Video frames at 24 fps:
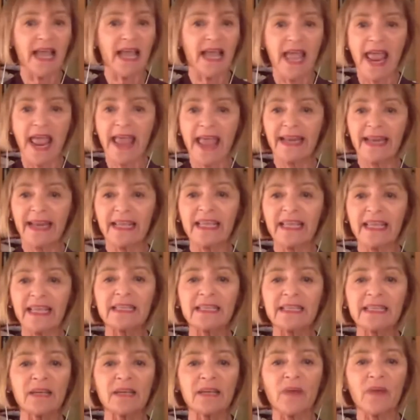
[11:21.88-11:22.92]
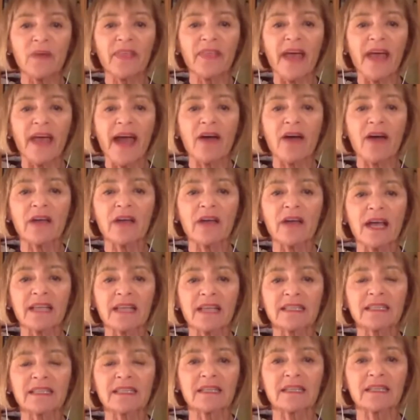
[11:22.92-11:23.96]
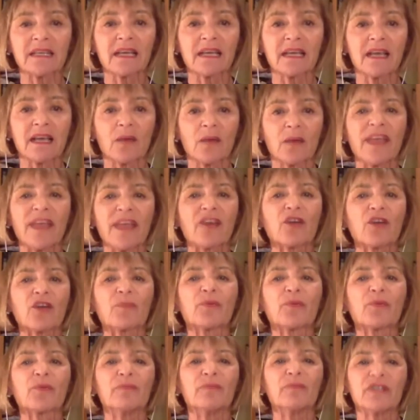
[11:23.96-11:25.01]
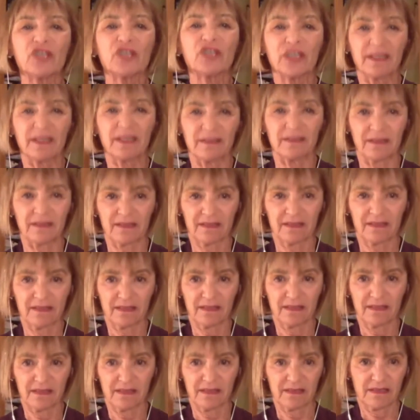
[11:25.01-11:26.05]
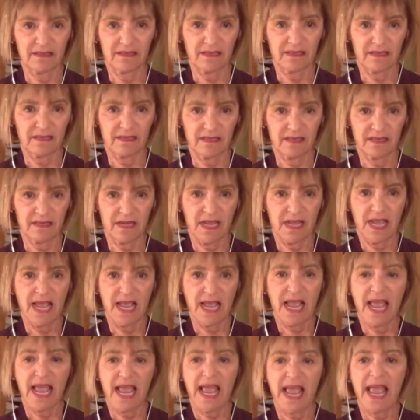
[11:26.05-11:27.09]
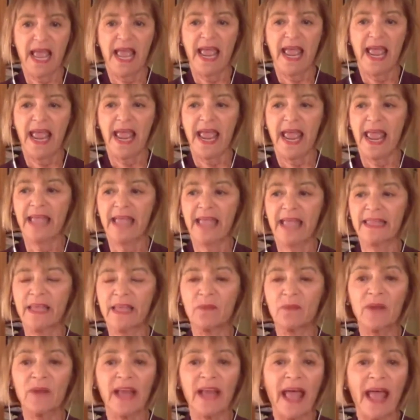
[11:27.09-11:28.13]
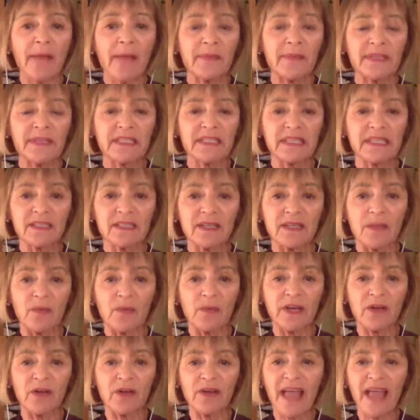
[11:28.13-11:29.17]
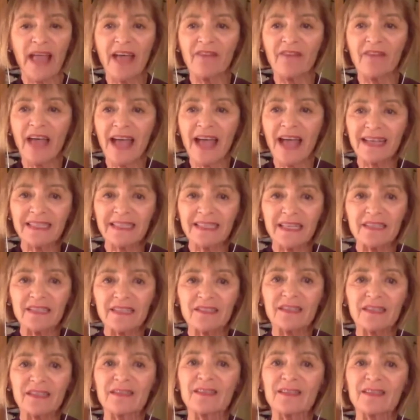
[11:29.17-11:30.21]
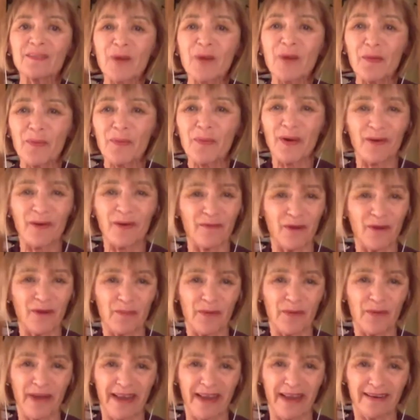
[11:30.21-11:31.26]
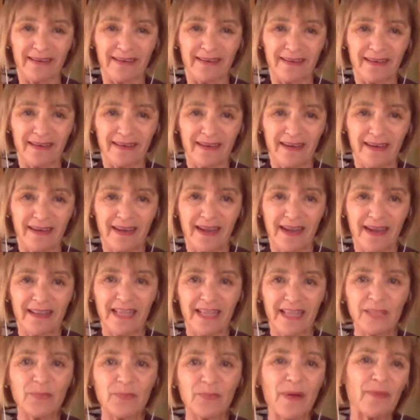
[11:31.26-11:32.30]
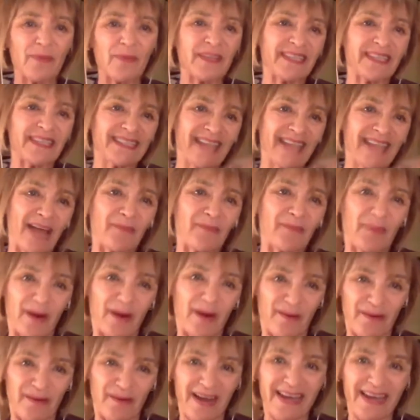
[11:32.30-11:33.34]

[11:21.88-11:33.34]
And it kicks in without us, without our permission. Mm. And then what happens is that we don't have access to the smart part of our brain. That's probably the sad part, right?